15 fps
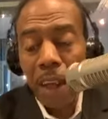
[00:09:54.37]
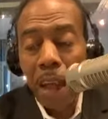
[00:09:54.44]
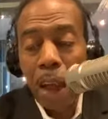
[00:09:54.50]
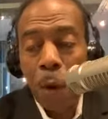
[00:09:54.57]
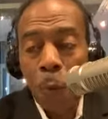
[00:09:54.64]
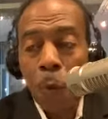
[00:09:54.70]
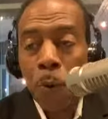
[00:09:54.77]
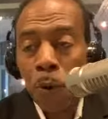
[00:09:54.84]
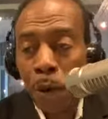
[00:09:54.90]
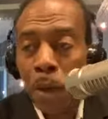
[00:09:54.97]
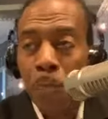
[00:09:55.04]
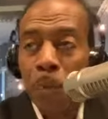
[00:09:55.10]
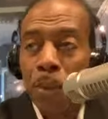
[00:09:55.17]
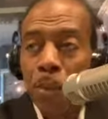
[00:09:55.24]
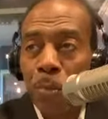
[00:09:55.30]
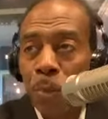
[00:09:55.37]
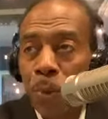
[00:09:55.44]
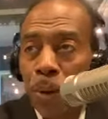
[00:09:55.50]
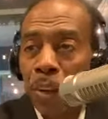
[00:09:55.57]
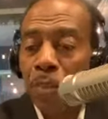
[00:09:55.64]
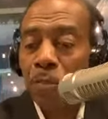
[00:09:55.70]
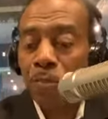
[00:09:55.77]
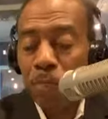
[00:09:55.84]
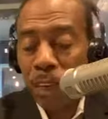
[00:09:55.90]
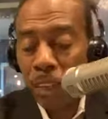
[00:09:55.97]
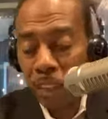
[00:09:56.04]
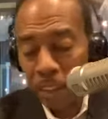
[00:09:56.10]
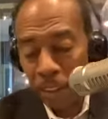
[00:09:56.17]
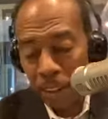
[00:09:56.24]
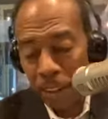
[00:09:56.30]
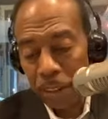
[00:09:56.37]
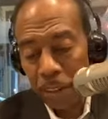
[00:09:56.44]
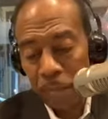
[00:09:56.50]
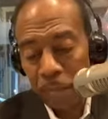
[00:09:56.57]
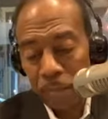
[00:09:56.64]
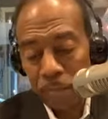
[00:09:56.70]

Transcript: I woke up this morning feeling good.